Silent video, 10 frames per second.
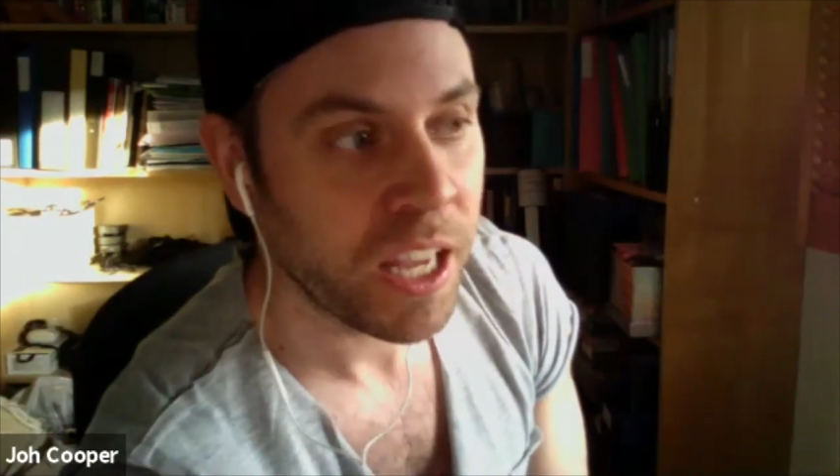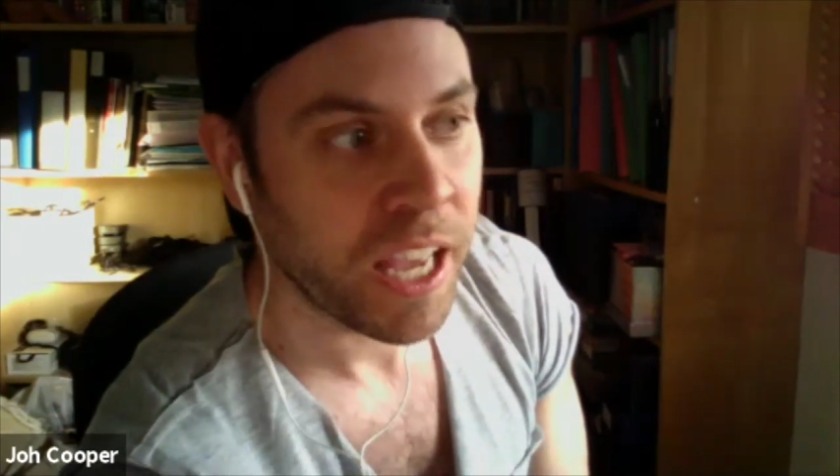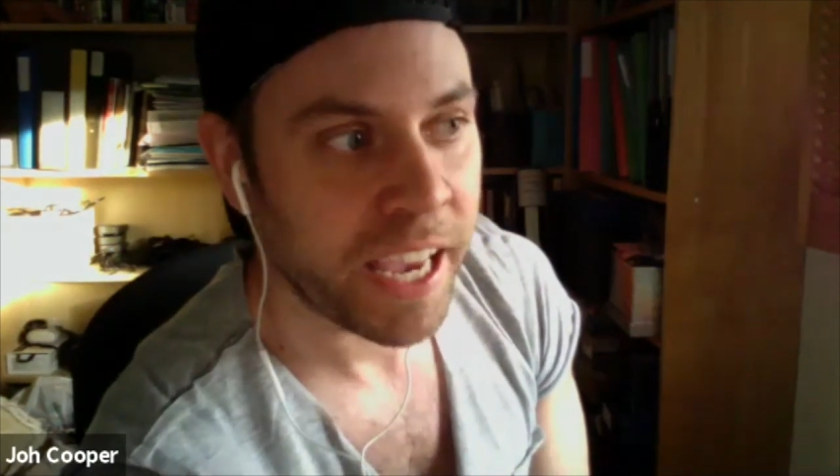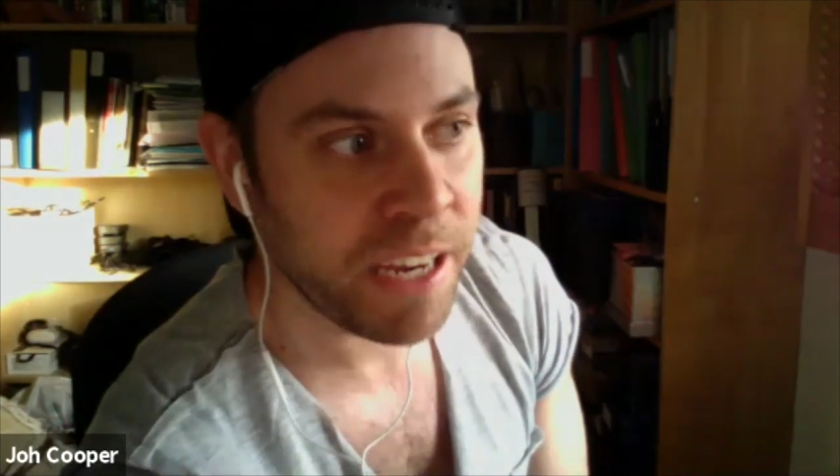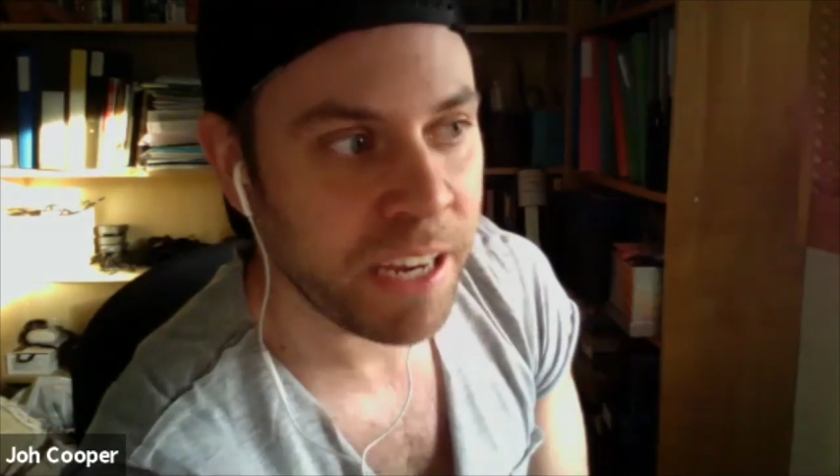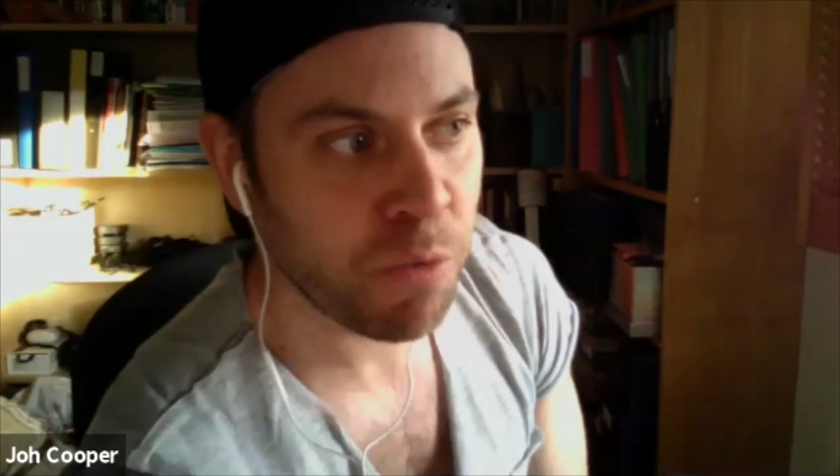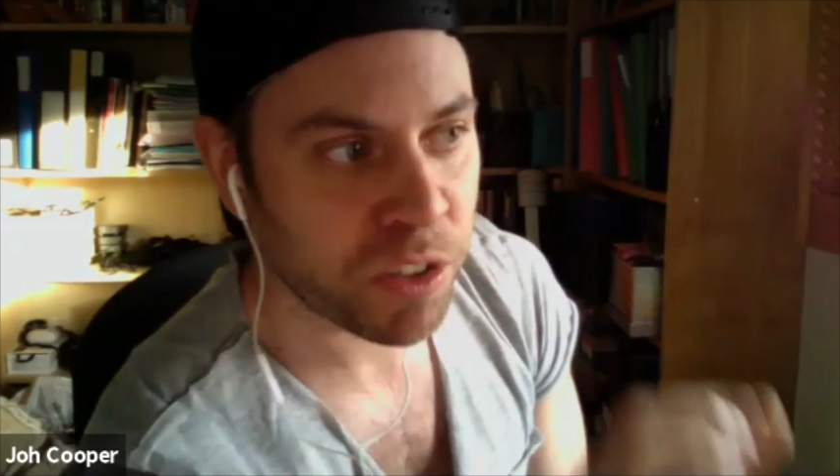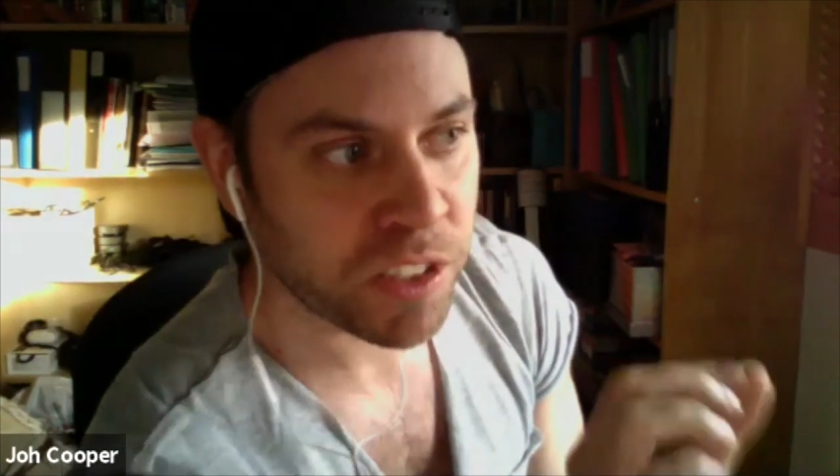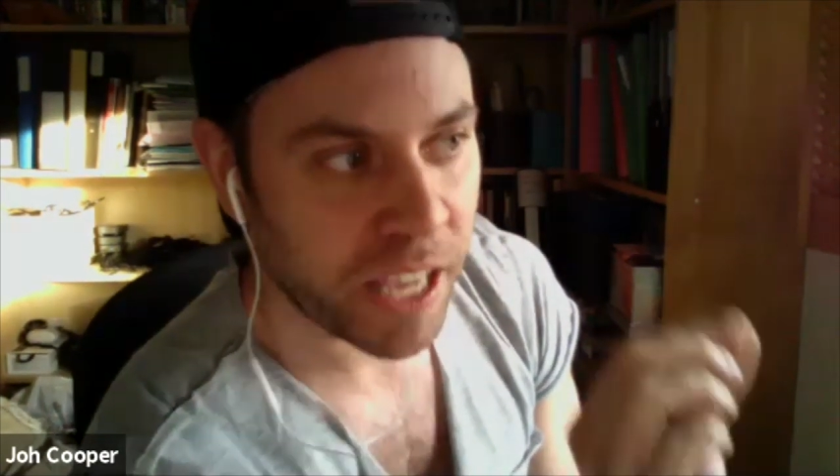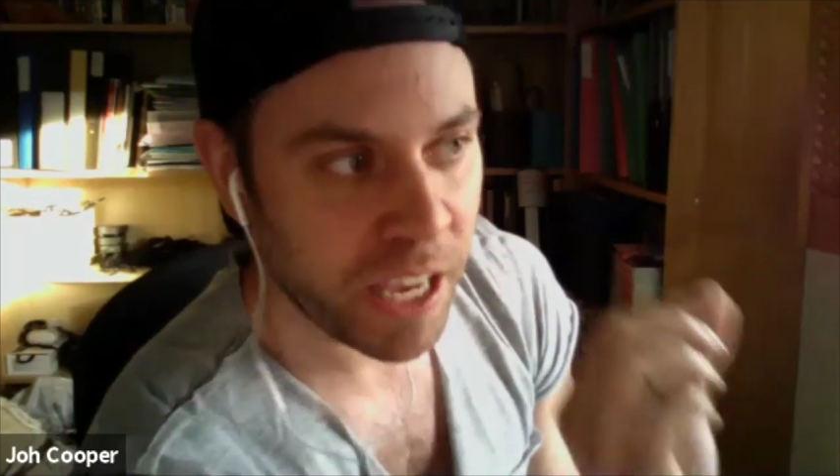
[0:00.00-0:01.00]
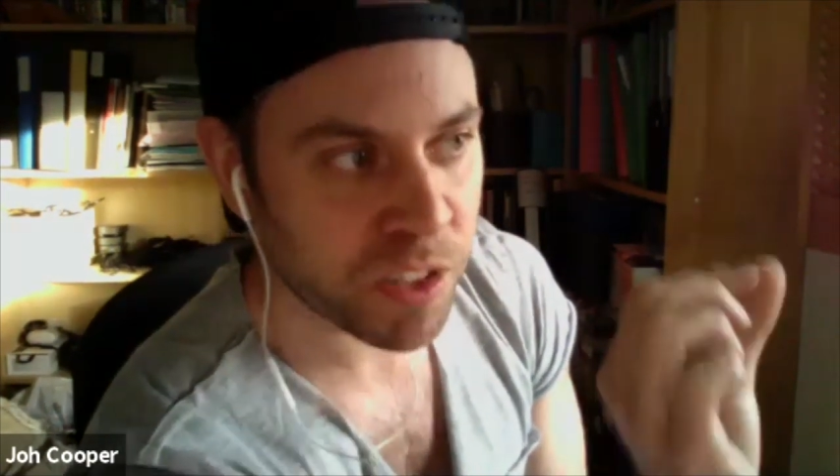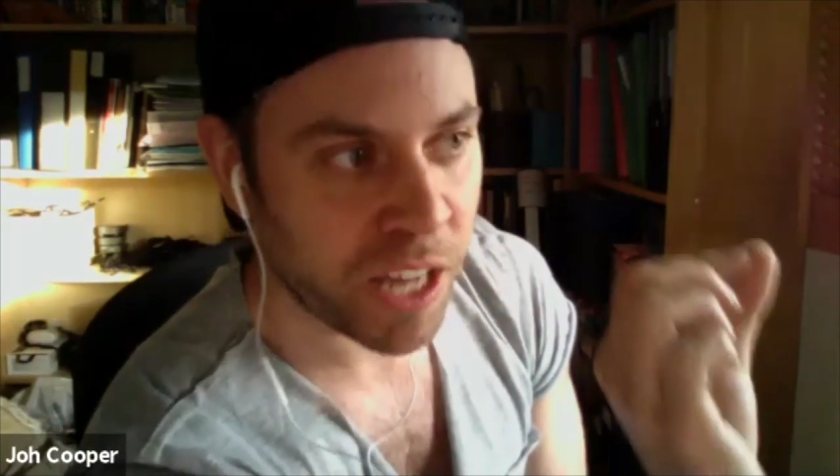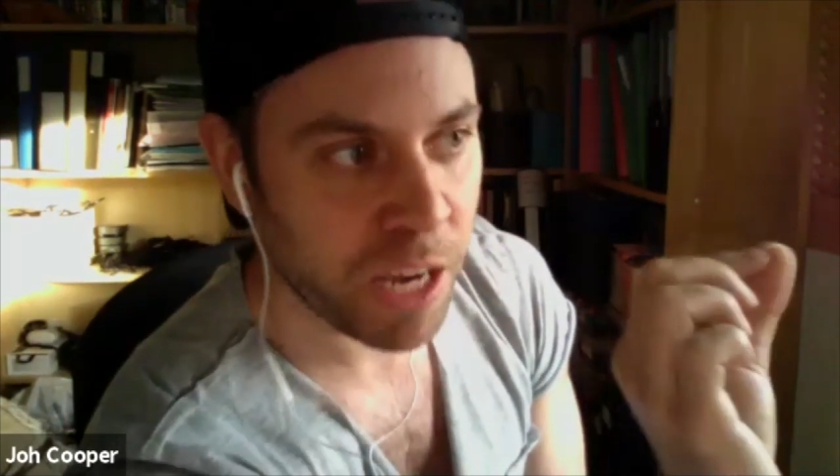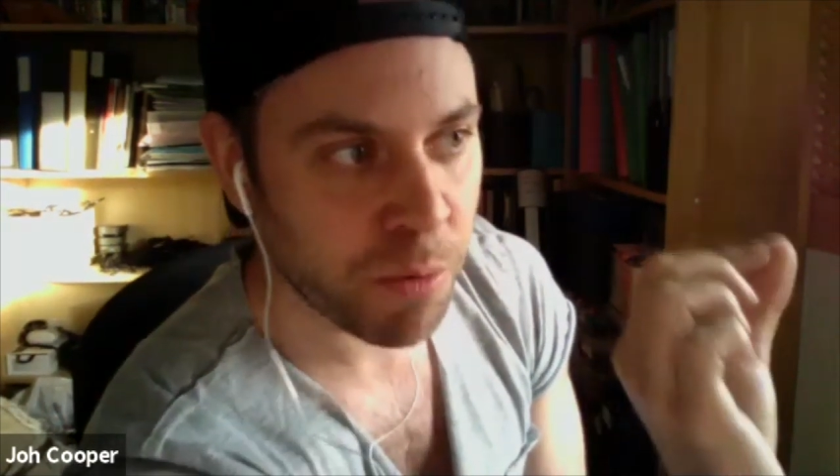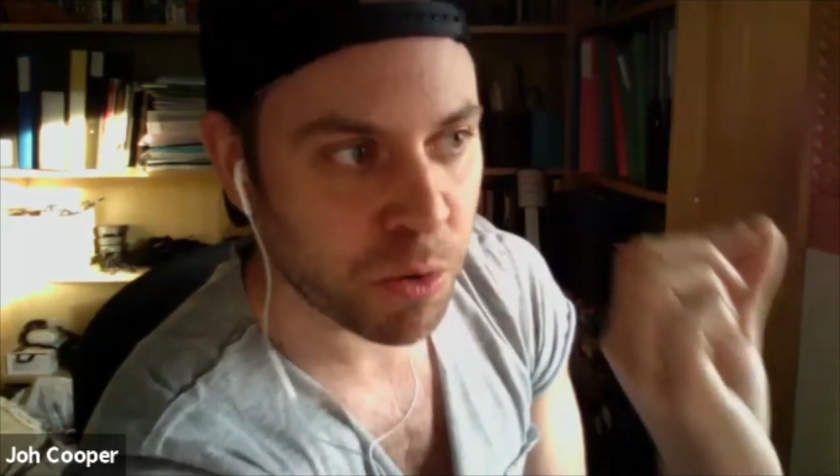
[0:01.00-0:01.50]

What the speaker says: He wasn't able